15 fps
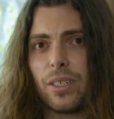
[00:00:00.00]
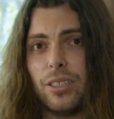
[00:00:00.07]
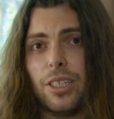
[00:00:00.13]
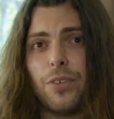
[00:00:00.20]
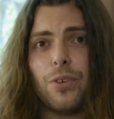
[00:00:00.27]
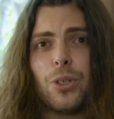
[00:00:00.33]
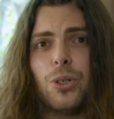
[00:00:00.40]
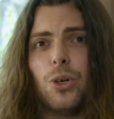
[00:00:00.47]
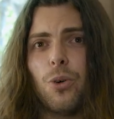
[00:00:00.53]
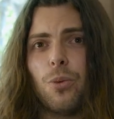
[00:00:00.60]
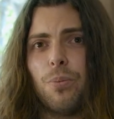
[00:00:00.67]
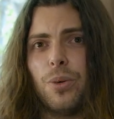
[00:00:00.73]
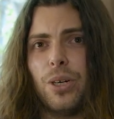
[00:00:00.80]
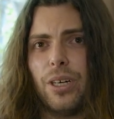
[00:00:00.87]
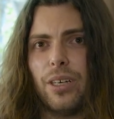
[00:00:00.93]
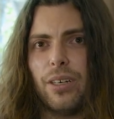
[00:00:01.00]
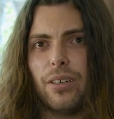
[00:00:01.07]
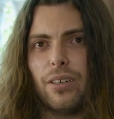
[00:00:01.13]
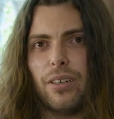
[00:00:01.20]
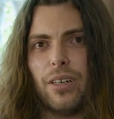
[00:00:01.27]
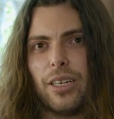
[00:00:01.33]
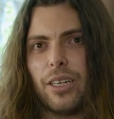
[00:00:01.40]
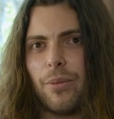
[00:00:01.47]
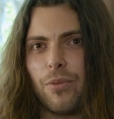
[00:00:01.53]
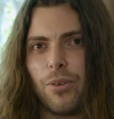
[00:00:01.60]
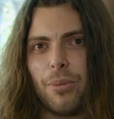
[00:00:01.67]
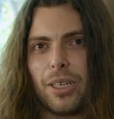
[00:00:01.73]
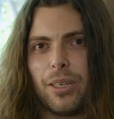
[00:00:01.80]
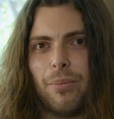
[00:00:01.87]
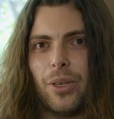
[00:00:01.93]
difficult, but I come
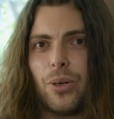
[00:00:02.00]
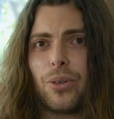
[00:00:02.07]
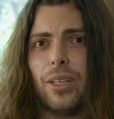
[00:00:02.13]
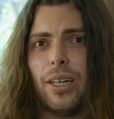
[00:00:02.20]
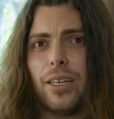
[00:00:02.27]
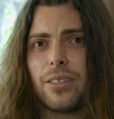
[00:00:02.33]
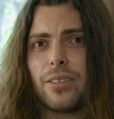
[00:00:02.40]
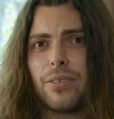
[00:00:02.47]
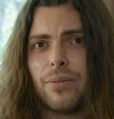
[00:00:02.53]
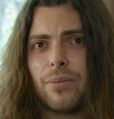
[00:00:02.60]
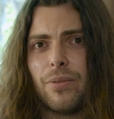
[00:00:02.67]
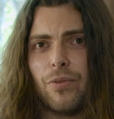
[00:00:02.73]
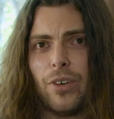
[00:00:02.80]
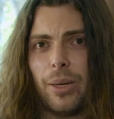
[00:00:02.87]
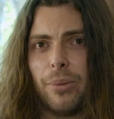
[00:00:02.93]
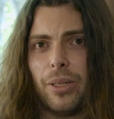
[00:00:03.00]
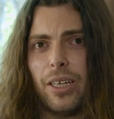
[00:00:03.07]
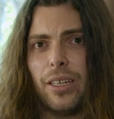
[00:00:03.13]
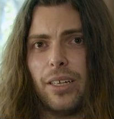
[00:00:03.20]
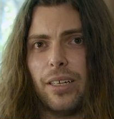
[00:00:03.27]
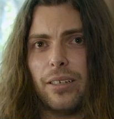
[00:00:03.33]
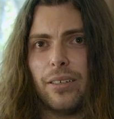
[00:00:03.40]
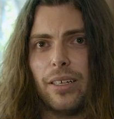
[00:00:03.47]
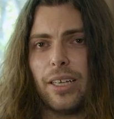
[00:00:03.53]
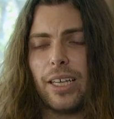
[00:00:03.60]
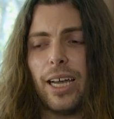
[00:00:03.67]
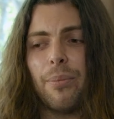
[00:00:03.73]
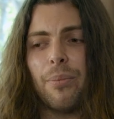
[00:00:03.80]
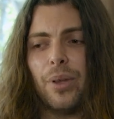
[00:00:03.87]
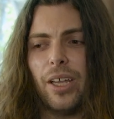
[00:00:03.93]
from like a middle class family. It
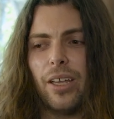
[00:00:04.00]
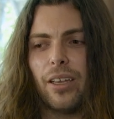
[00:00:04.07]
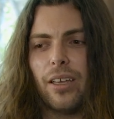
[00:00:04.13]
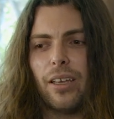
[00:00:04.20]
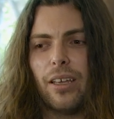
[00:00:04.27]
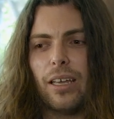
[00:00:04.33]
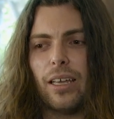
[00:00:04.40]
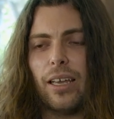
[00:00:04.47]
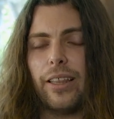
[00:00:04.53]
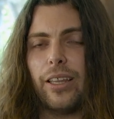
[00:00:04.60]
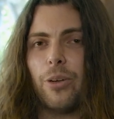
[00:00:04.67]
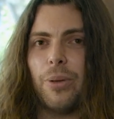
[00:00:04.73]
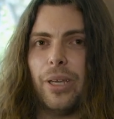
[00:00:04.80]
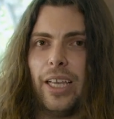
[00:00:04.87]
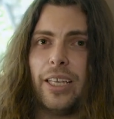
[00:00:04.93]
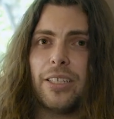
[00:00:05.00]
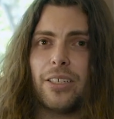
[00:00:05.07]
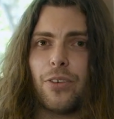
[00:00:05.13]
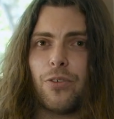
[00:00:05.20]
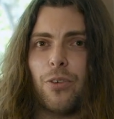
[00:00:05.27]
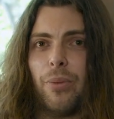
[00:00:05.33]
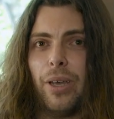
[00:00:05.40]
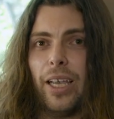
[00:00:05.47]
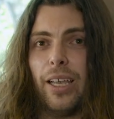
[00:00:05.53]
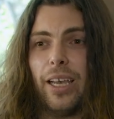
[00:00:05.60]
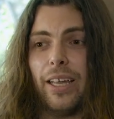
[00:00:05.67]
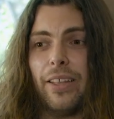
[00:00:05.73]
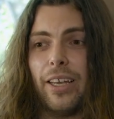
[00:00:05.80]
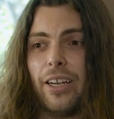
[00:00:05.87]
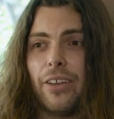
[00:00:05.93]
can be a little bit easier for me.
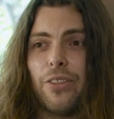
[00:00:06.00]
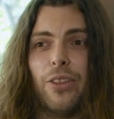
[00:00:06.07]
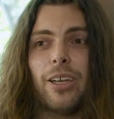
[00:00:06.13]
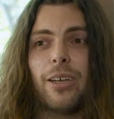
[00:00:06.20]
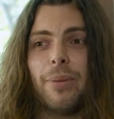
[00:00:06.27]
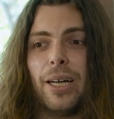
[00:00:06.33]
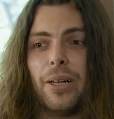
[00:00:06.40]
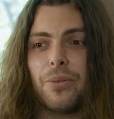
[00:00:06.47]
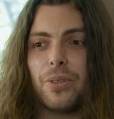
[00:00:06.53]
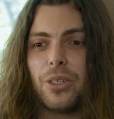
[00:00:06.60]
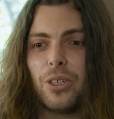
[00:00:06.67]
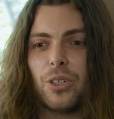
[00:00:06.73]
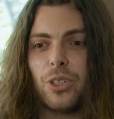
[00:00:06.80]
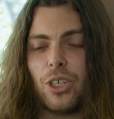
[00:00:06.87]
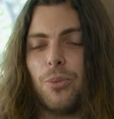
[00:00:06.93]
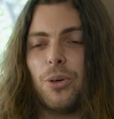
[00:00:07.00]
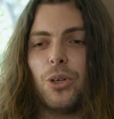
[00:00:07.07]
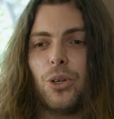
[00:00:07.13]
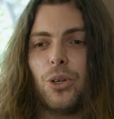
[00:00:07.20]
And then I think about someone